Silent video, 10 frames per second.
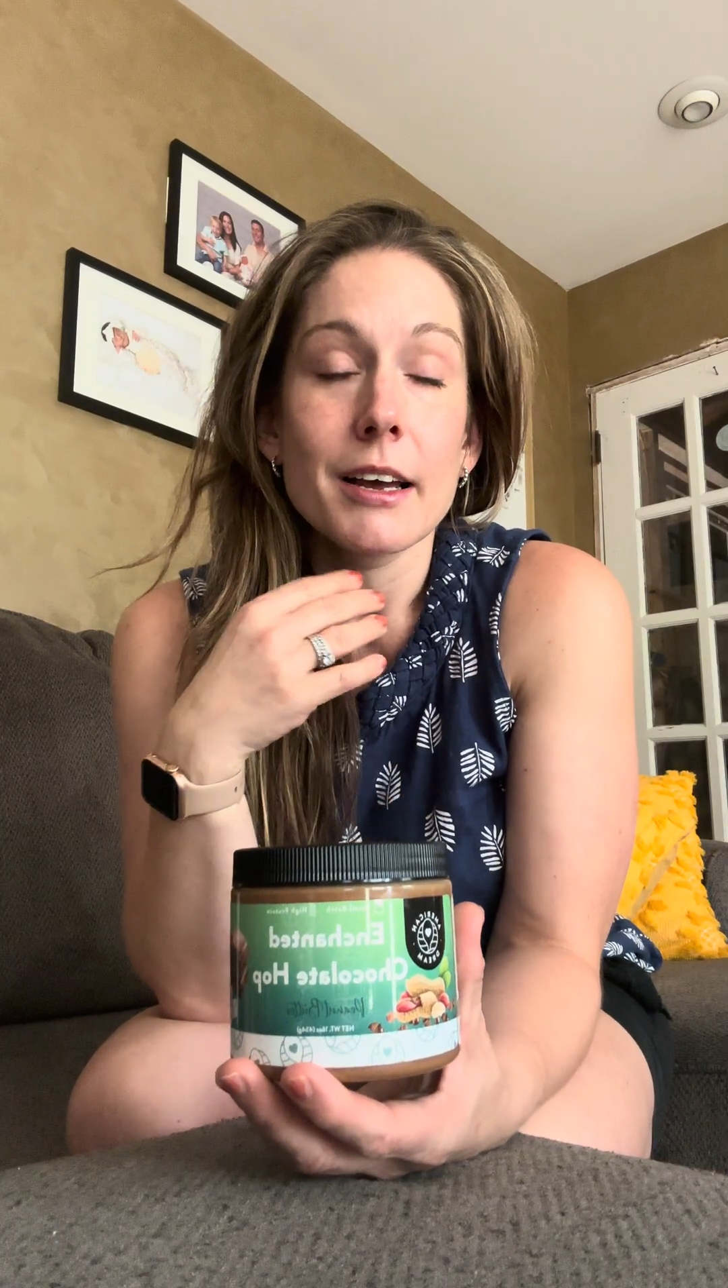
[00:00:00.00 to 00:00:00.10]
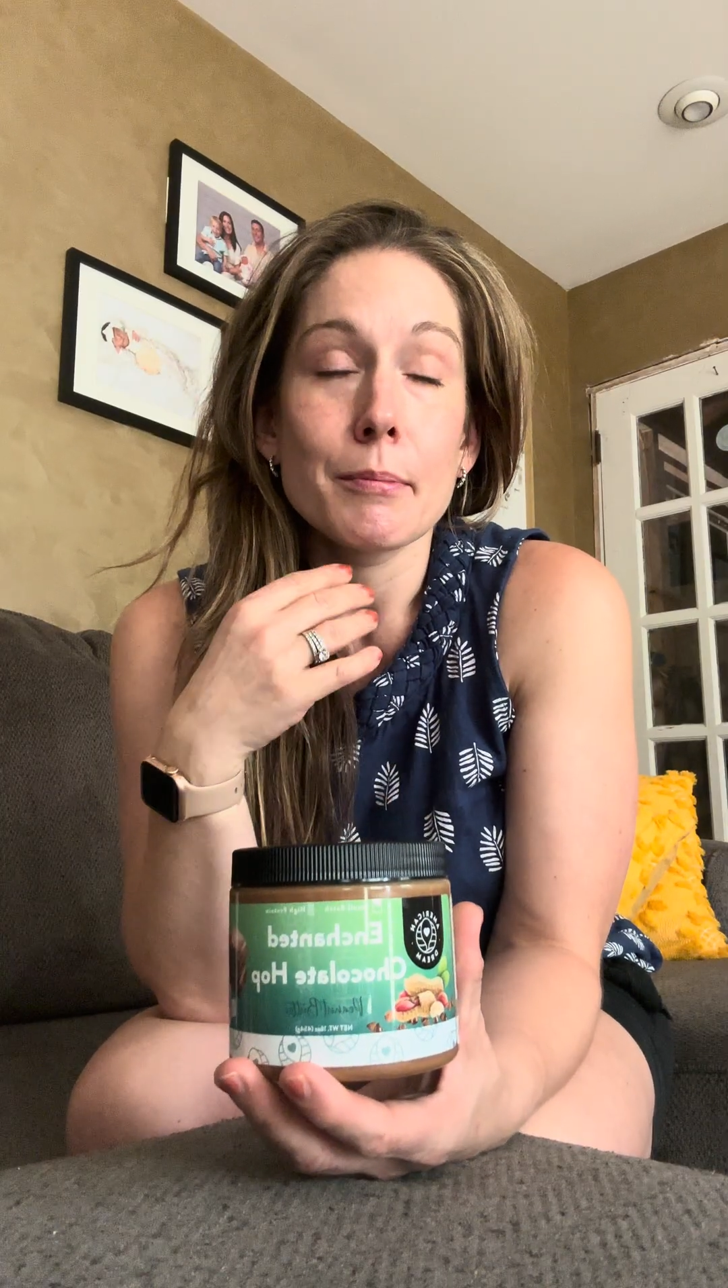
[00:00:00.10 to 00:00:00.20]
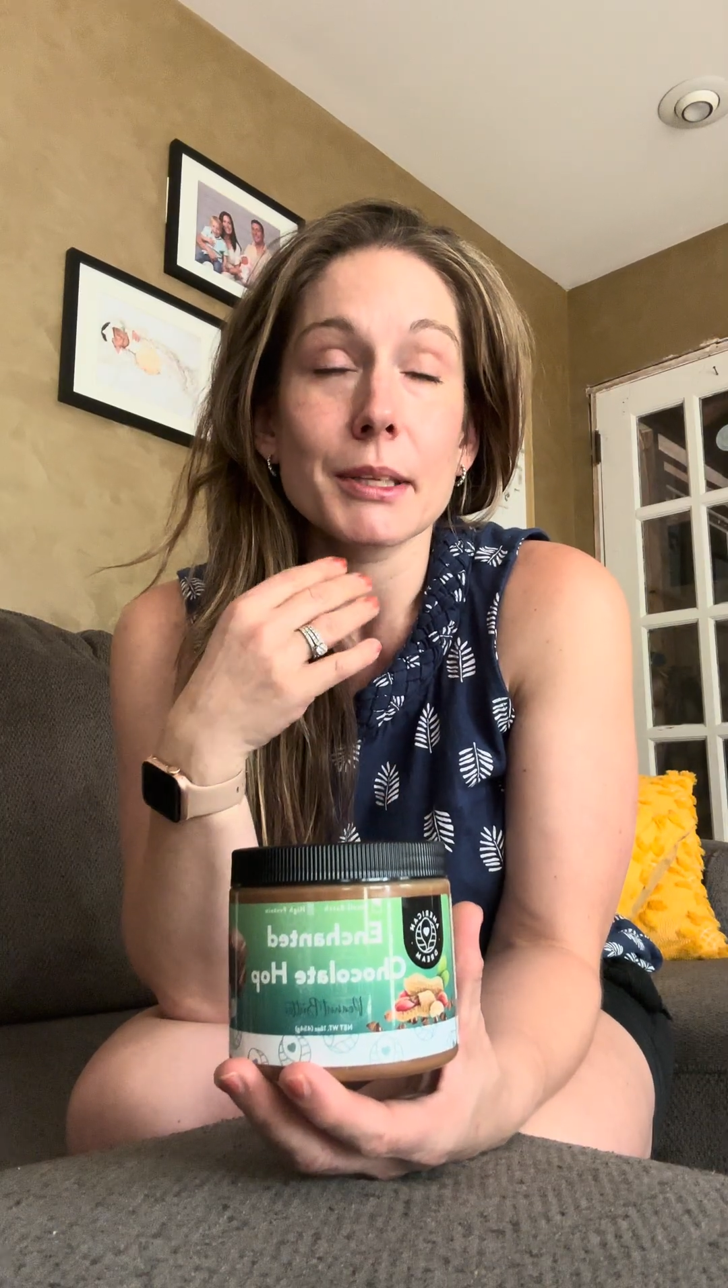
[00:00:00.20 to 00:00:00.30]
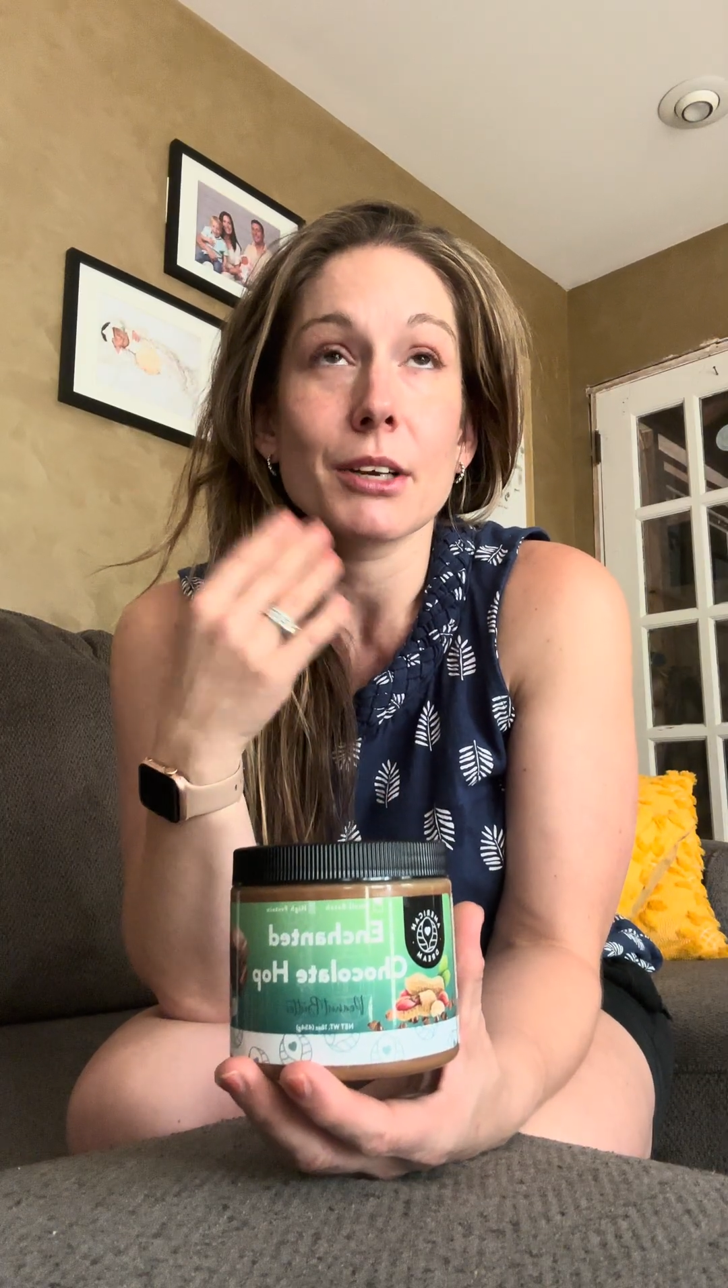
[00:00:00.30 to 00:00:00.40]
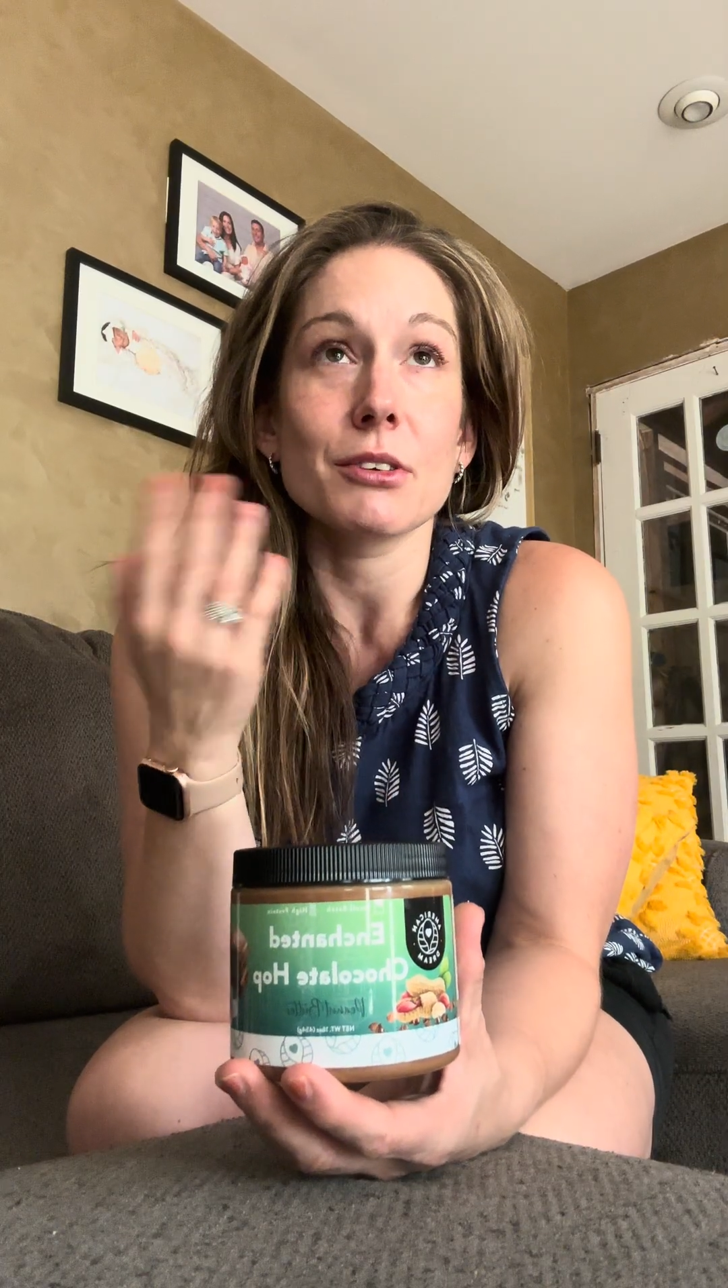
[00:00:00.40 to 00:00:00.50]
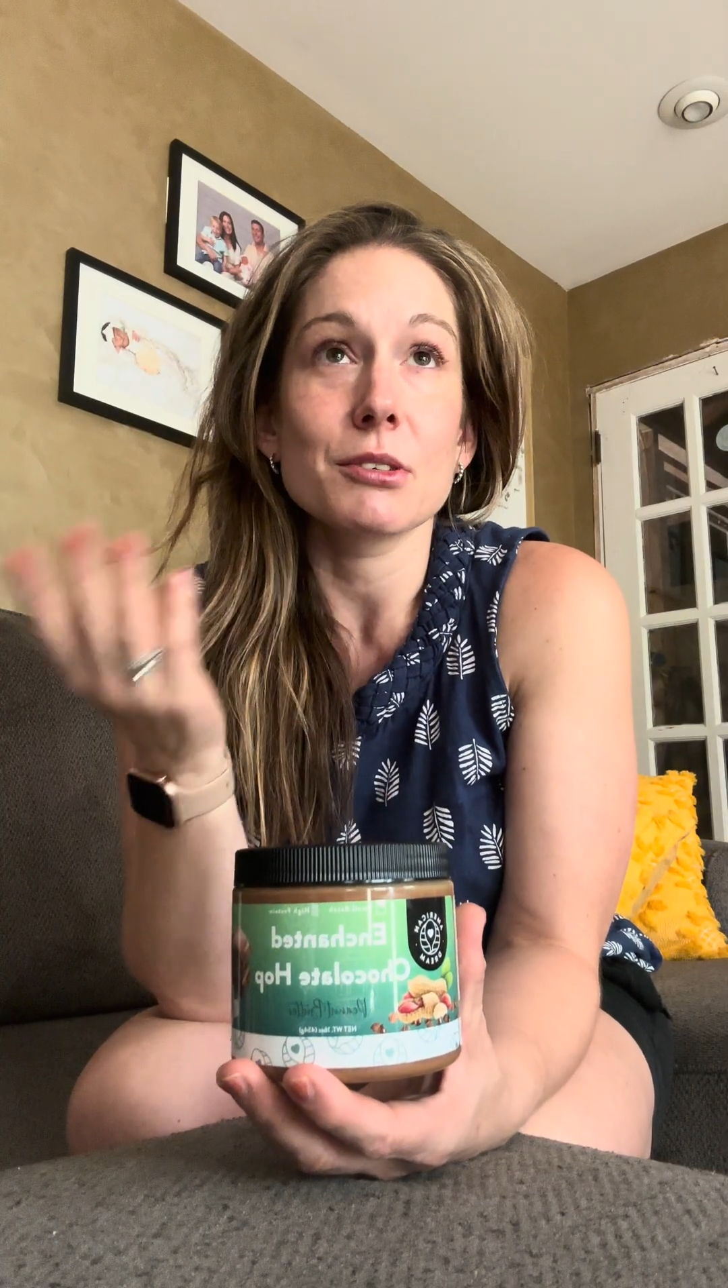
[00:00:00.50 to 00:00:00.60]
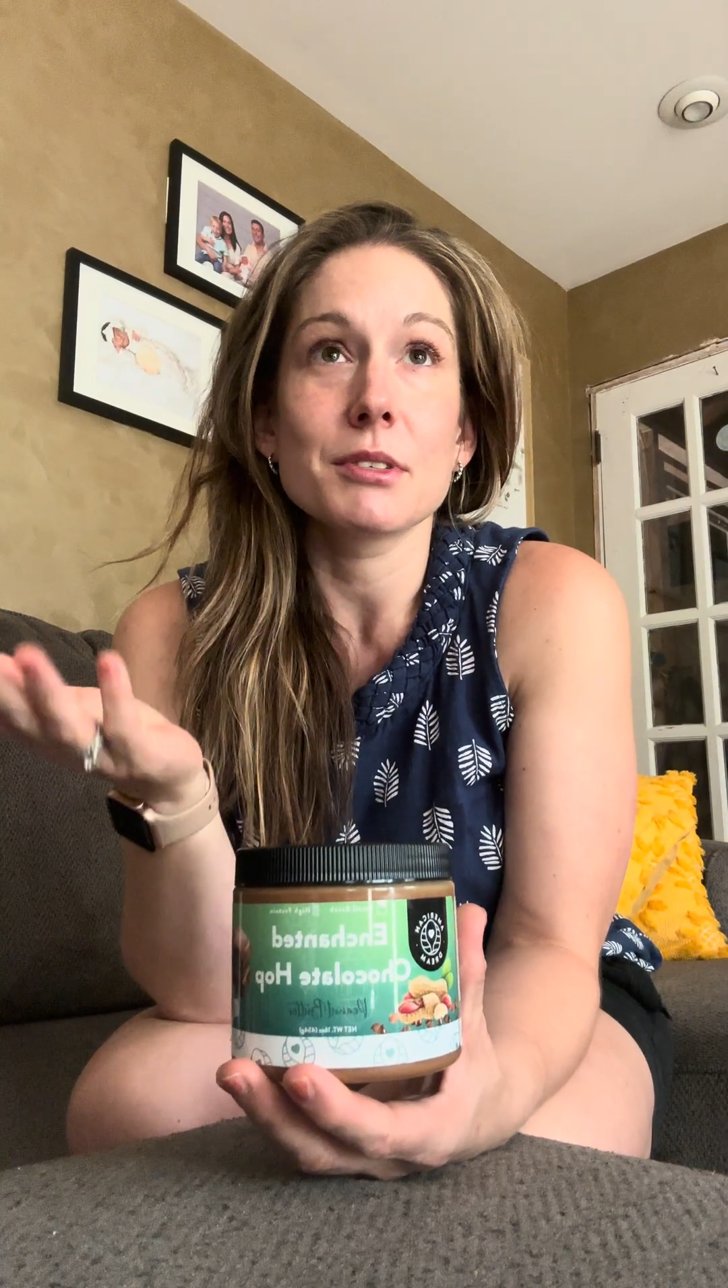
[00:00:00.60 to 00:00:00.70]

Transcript: but they also